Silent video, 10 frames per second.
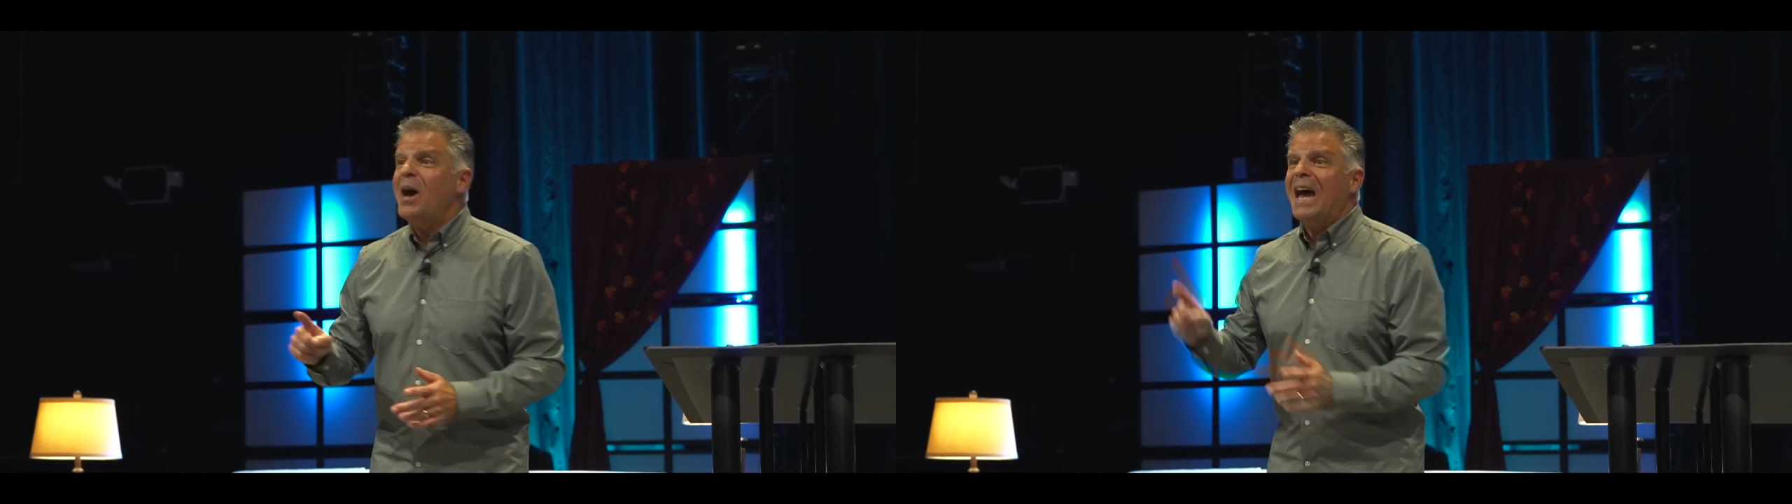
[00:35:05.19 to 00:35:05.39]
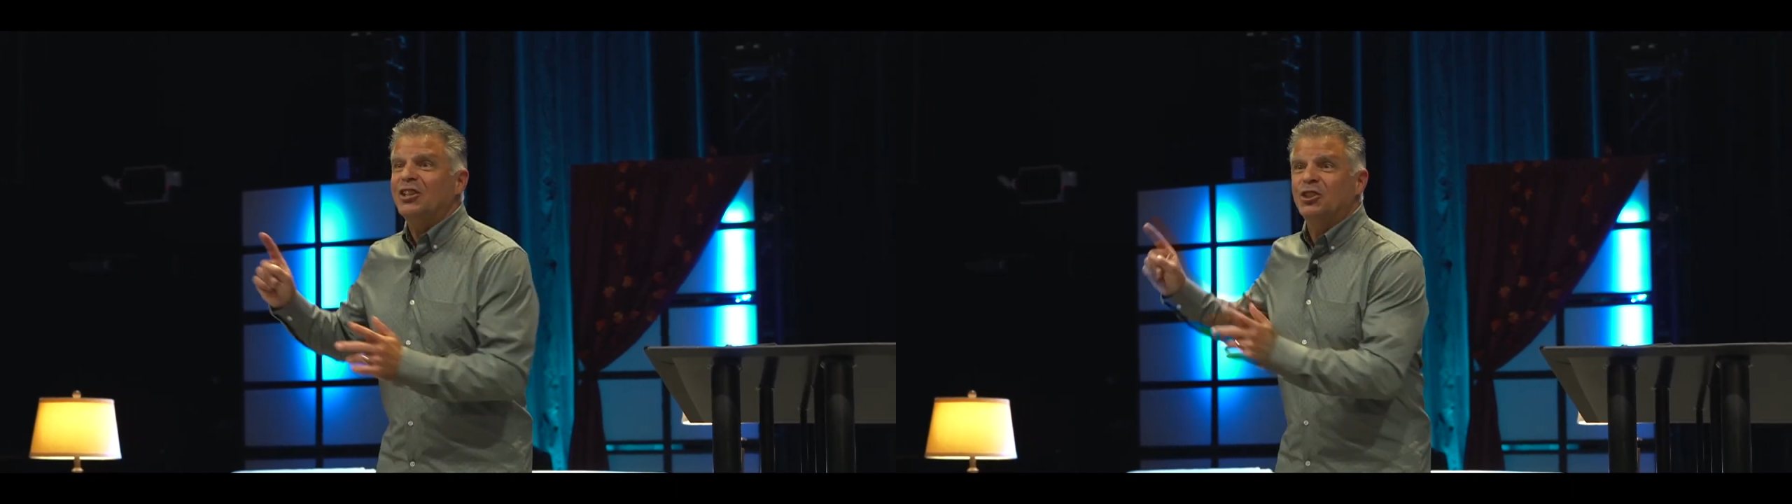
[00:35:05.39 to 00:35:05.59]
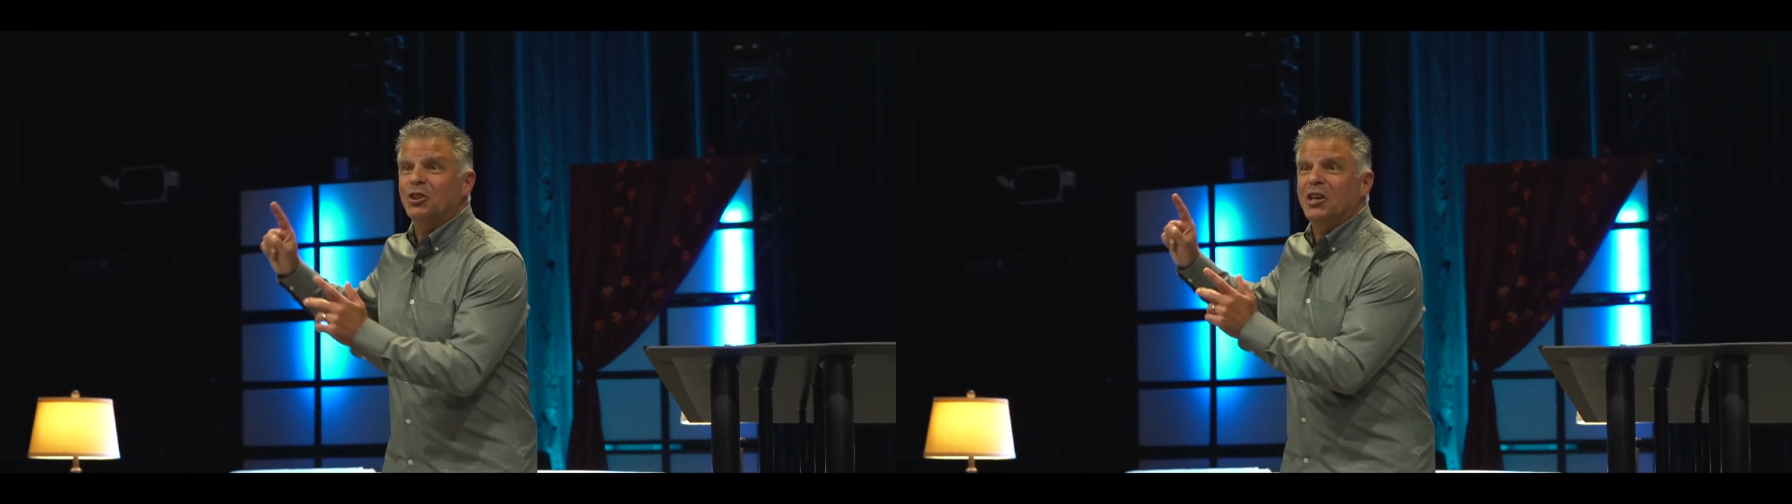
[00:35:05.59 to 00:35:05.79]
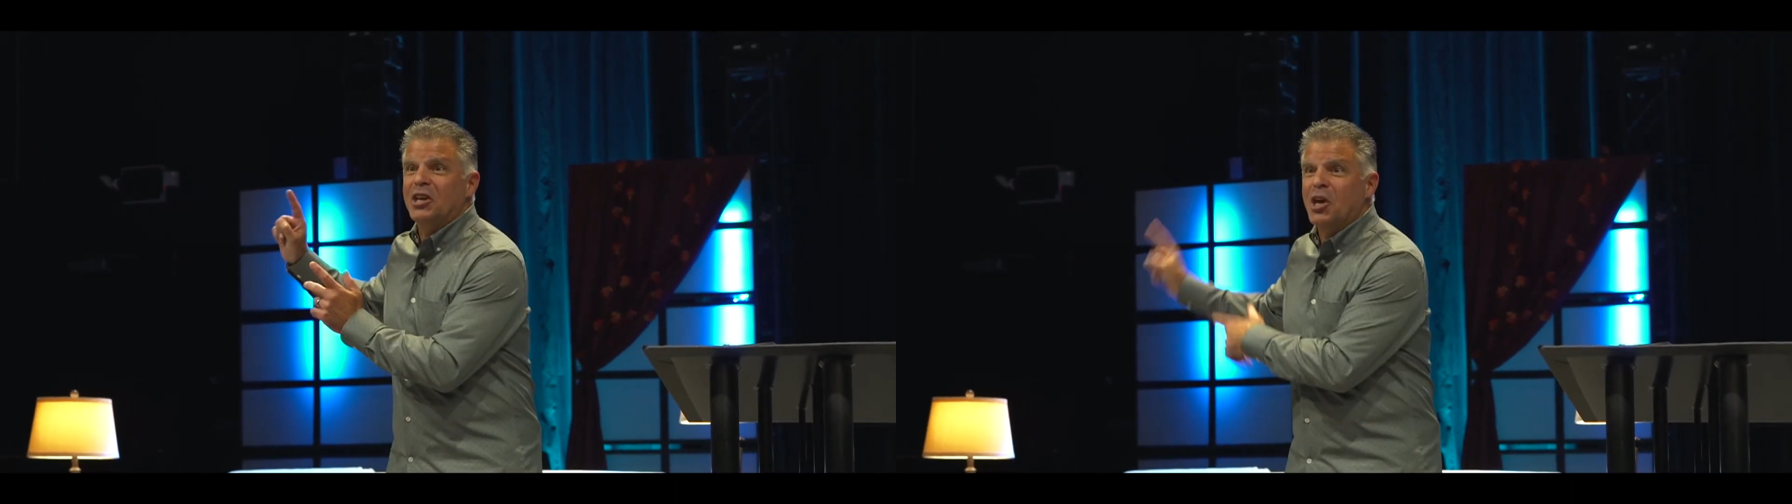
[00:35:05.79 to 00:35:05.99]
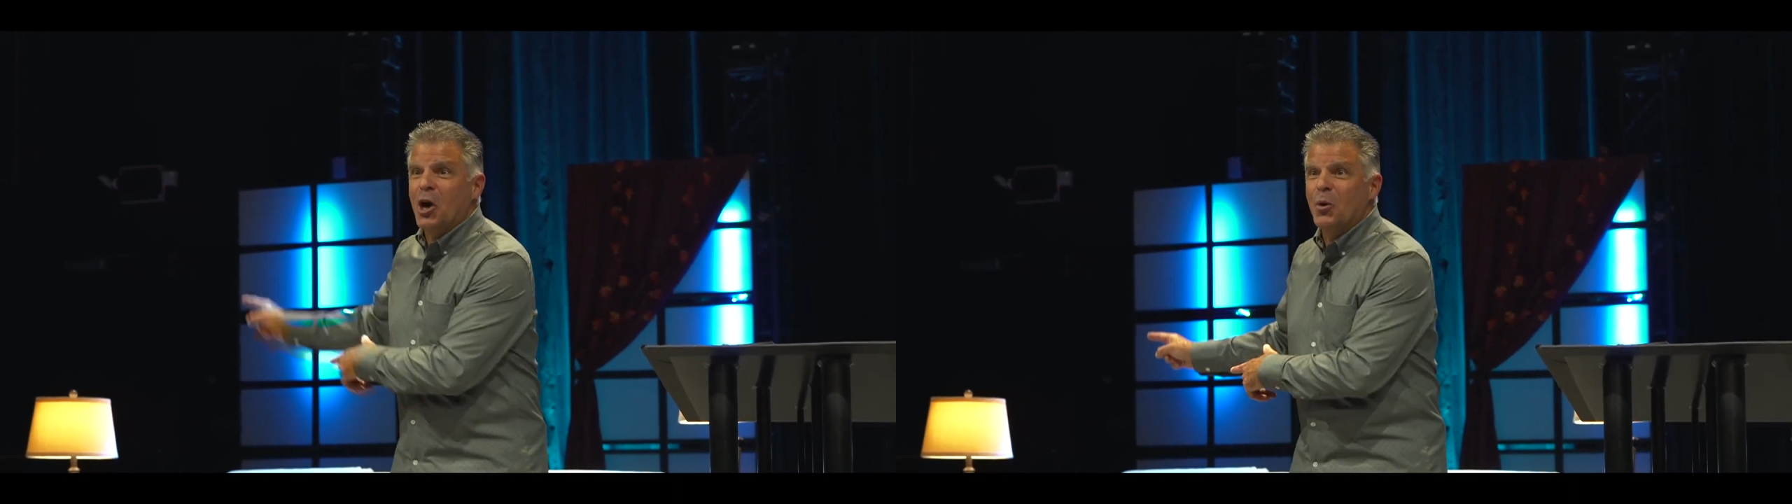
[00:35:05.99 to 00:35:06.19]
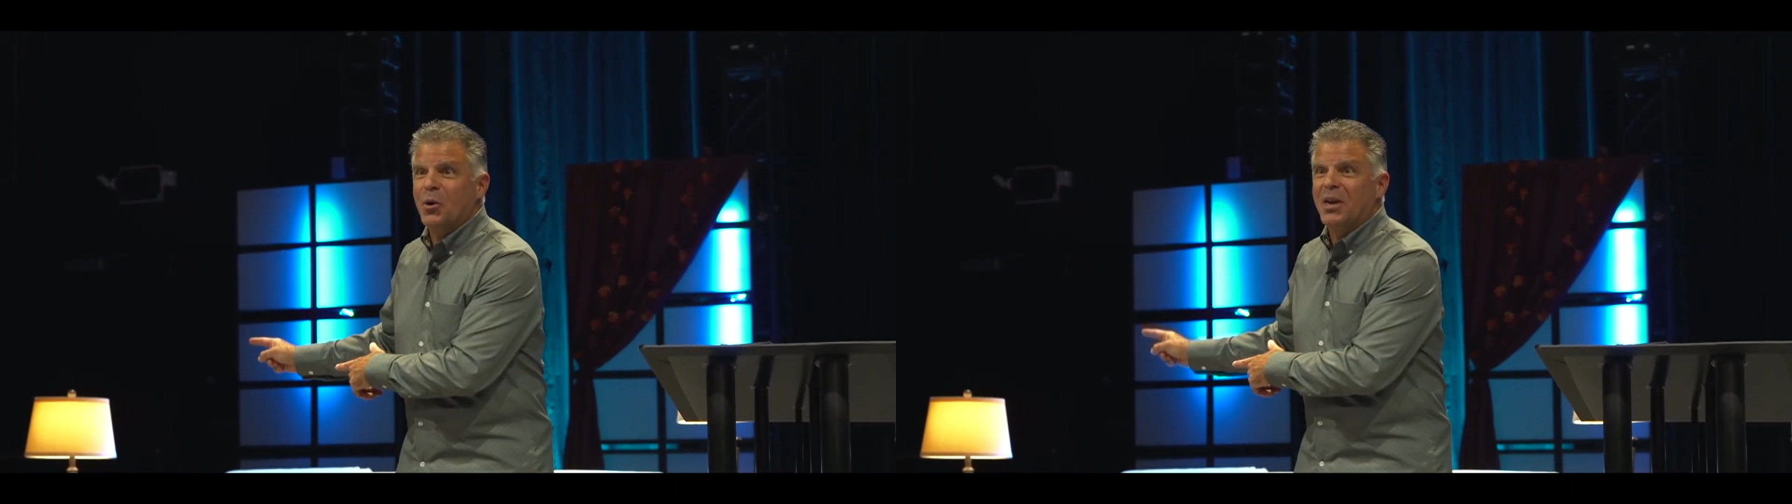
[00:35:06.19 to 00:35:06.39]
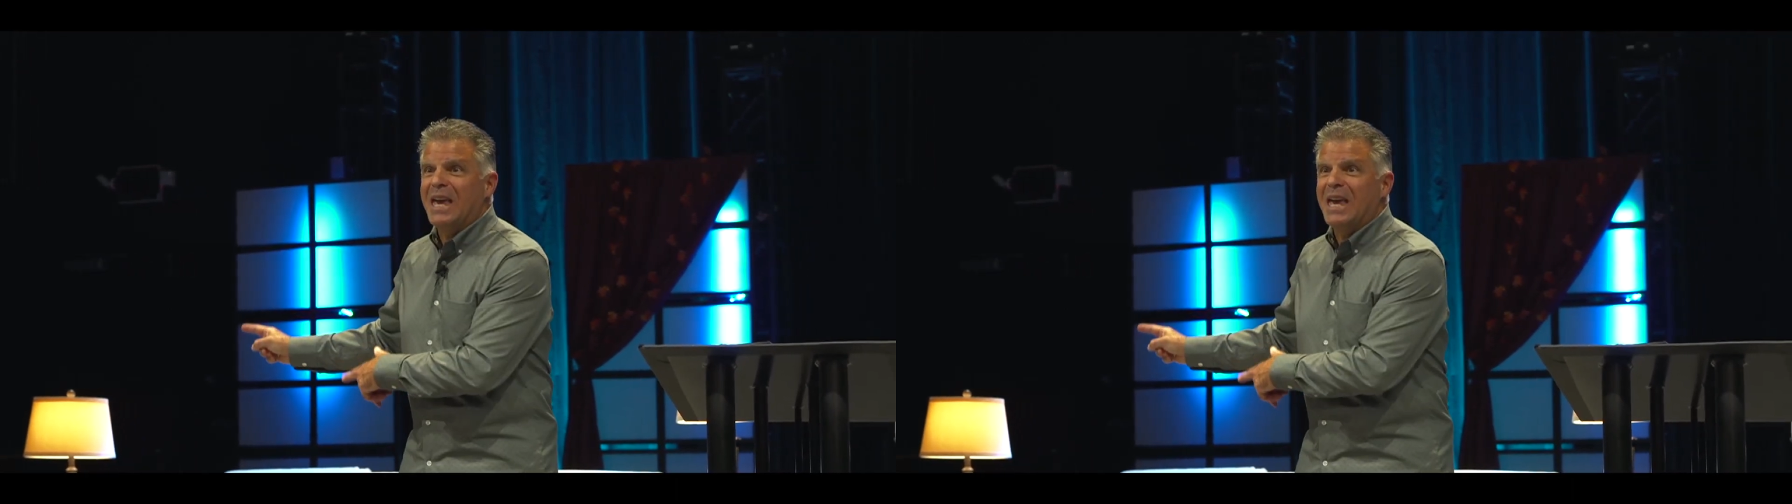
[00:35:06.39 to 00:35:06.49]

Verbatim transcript: actually go